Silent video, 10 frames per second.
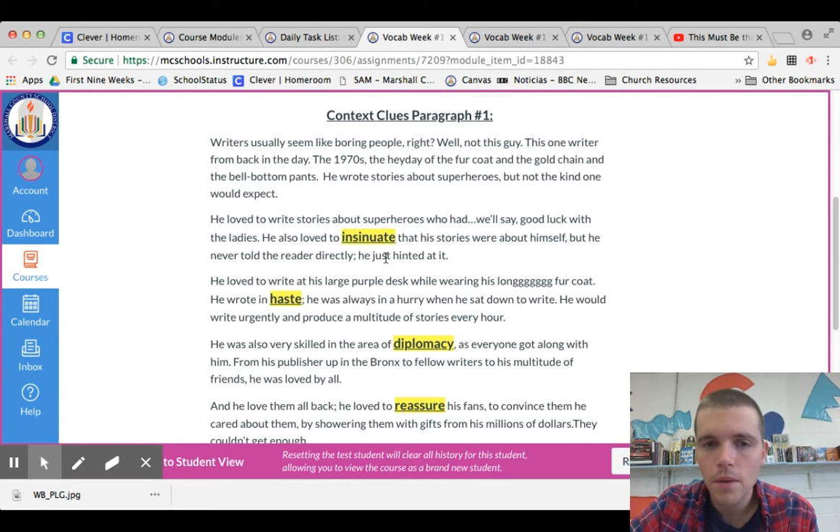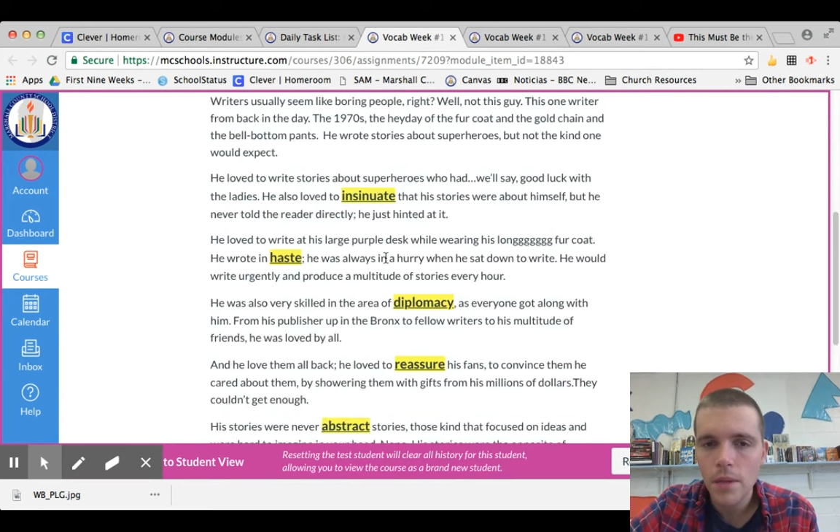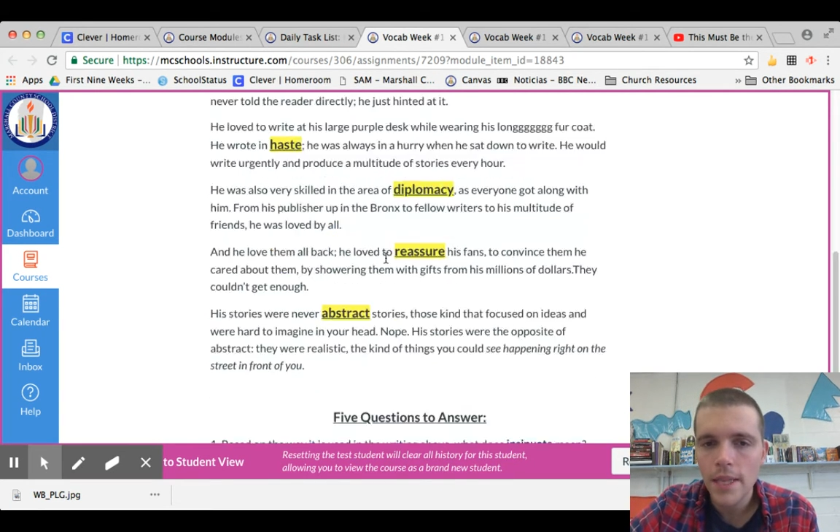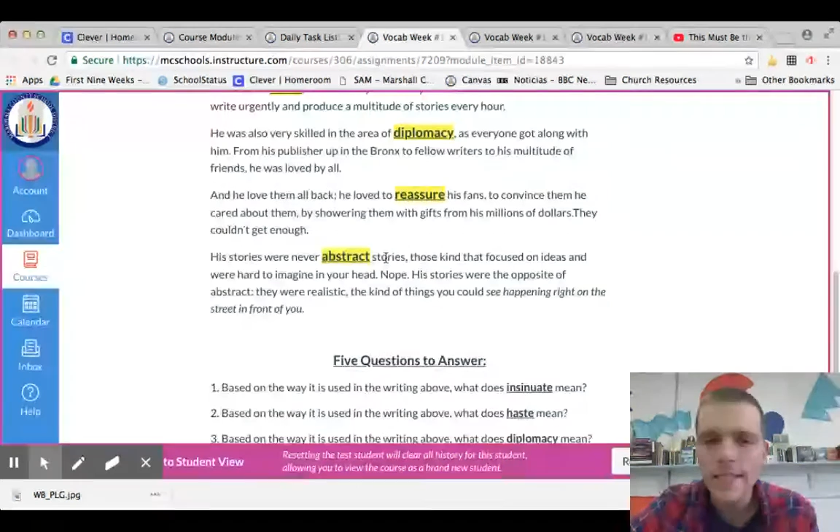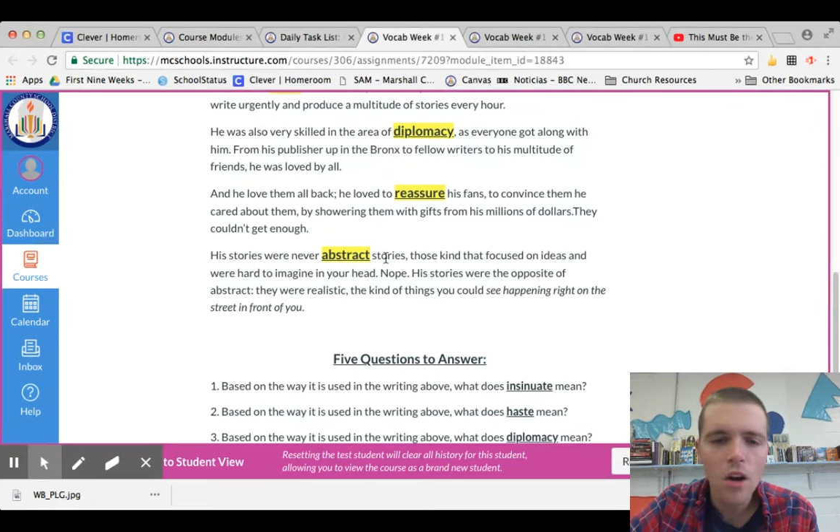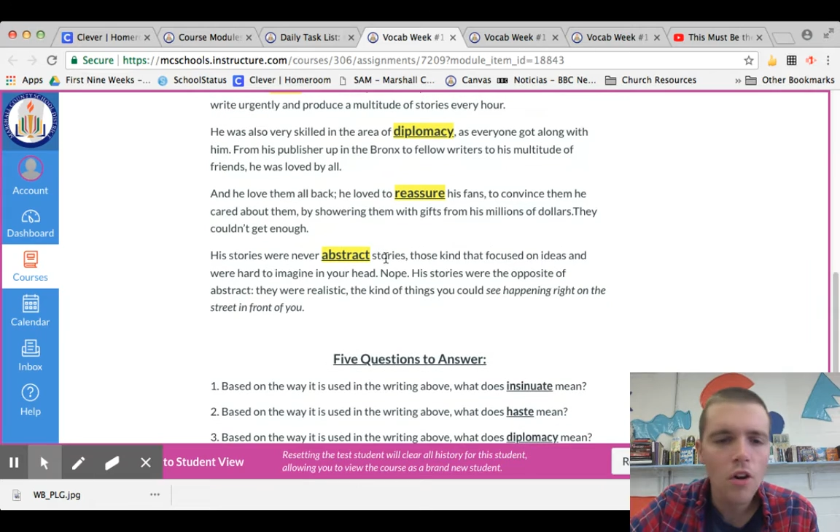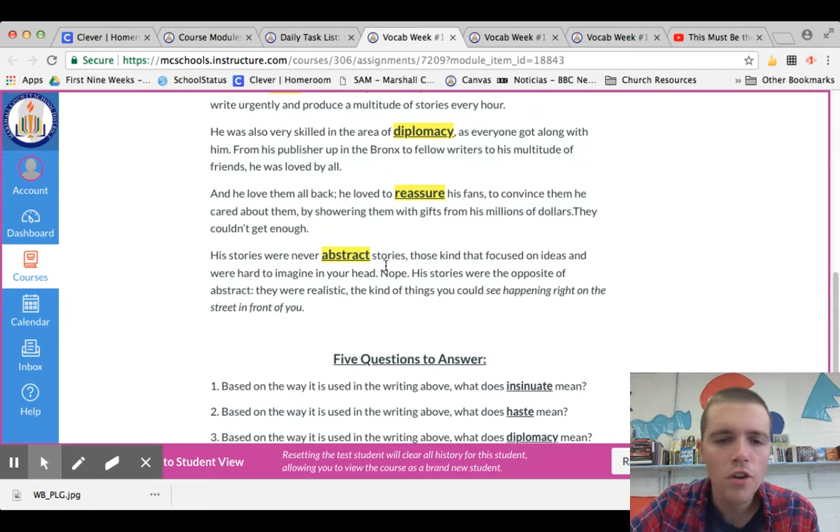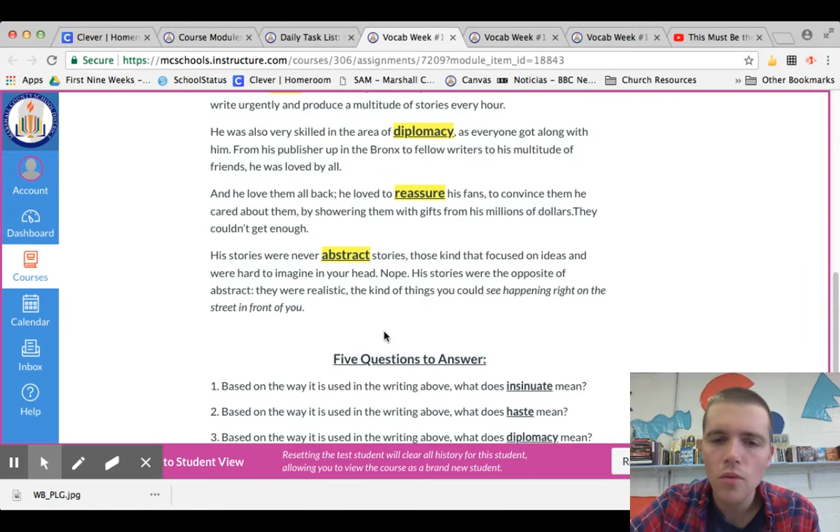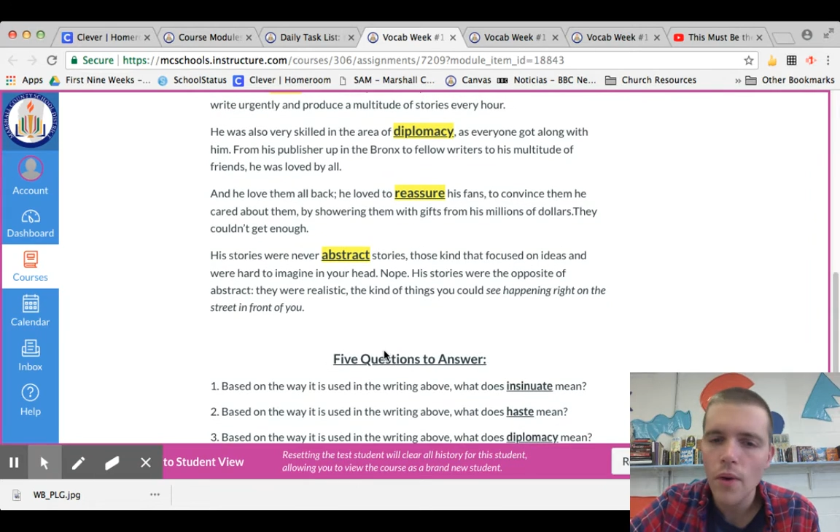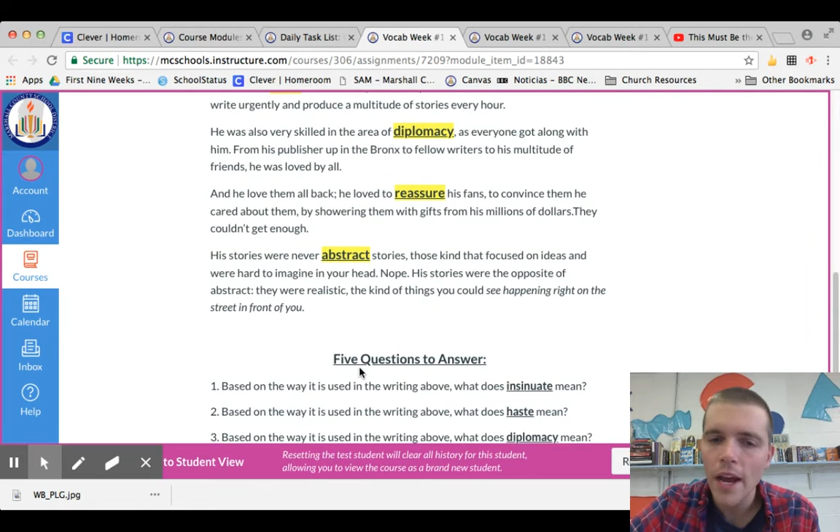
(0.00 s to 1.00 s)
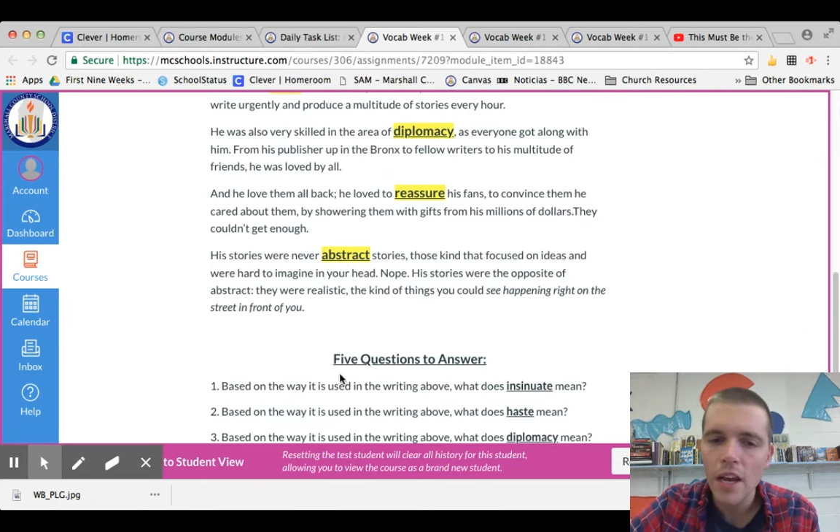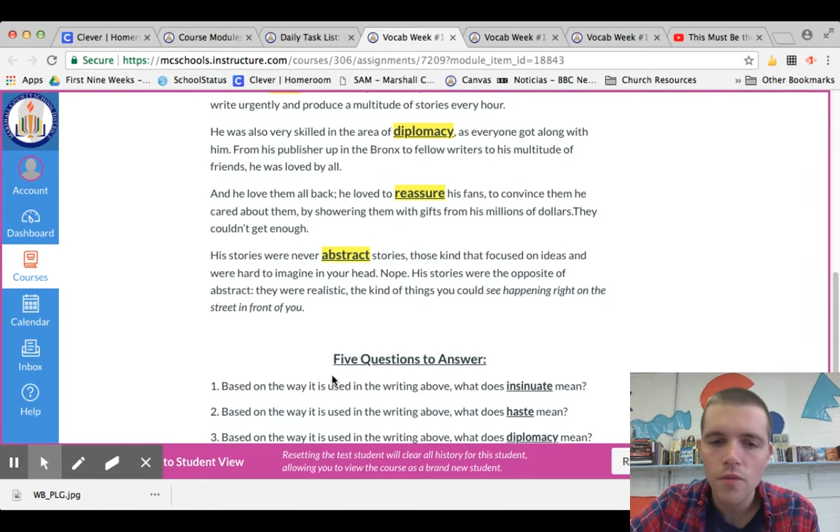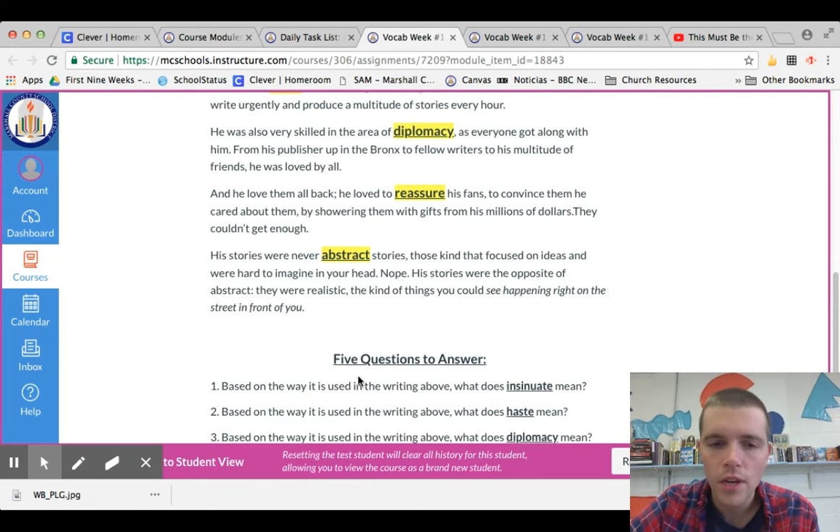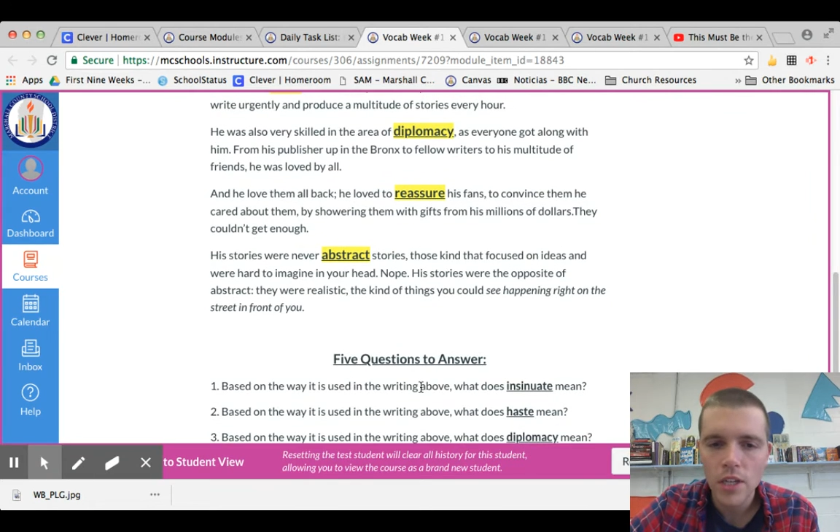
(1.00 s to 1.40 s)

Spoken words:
but that's all you'll write for